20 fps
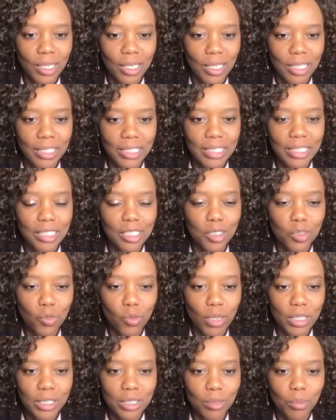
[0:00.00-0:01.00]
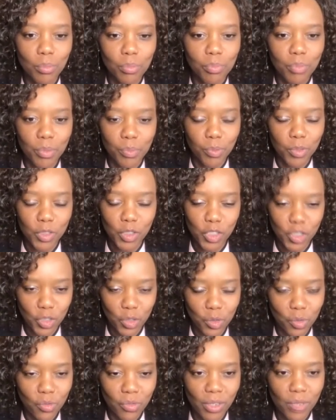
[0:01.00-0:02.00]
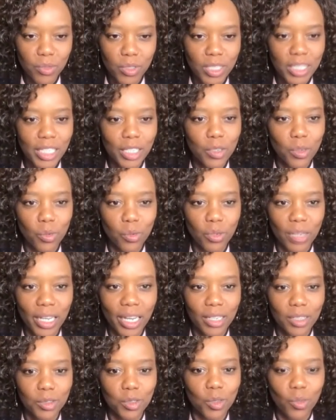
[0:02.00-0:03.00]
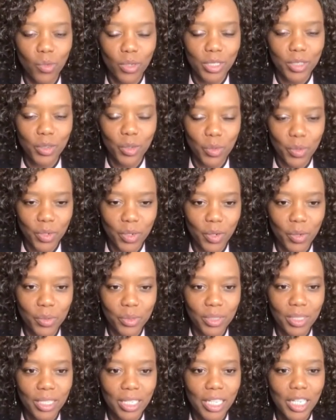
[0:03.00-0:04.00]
This is what some people do, where we say no regardless of what's going on.